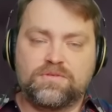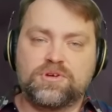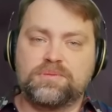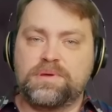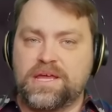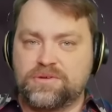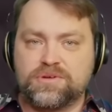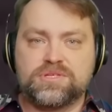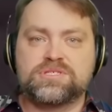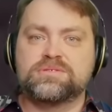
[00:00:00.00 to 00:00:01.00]
For the
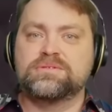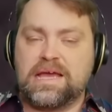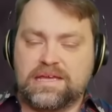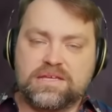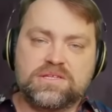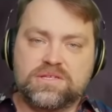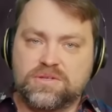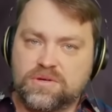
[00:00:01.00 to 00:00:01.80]
Patriots, again,